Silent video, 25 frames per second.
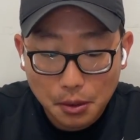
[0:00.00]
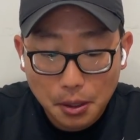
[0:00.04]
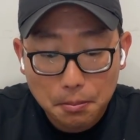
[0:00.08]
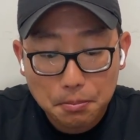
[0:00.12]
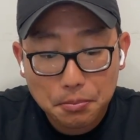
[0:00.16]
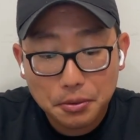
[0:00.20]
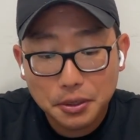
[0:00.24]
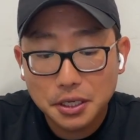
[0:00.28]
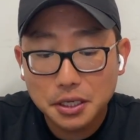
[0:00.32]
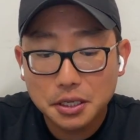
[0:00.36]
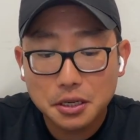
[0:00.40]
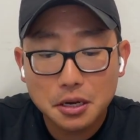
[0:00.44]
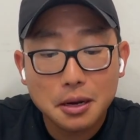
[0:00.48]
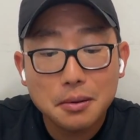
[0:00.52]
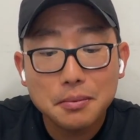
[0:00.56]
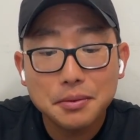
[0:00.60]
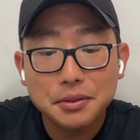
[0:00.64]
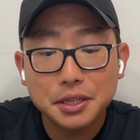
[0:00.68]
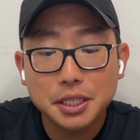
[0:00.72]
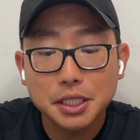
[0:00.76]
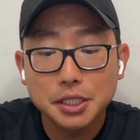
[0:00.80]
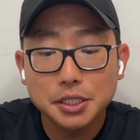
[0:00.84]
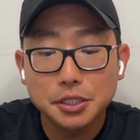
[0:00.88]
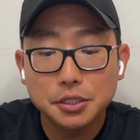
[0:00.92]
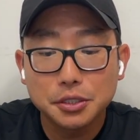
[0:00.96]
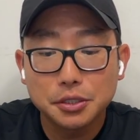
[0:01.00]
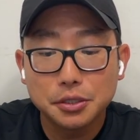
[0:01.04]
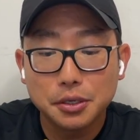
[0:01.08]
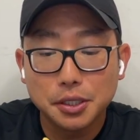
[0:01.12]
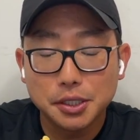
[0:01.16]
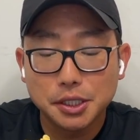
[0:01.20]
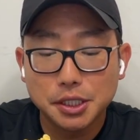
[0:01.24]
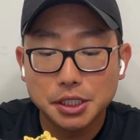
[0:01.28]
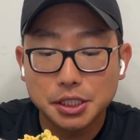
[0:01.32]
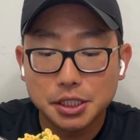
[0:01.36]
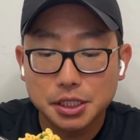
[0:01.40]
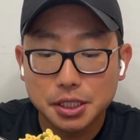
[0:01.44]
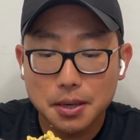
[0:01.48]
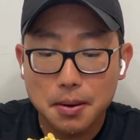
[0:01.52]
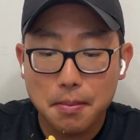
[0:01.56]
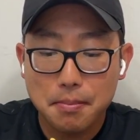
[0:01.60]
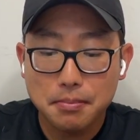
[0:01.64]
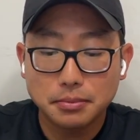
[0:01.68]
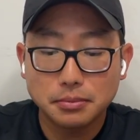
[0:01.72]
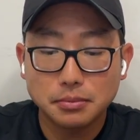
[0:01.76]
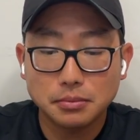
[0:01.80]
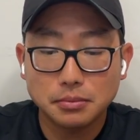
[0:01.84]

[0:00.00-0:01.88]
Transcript: Pretty common thing to do, honestly.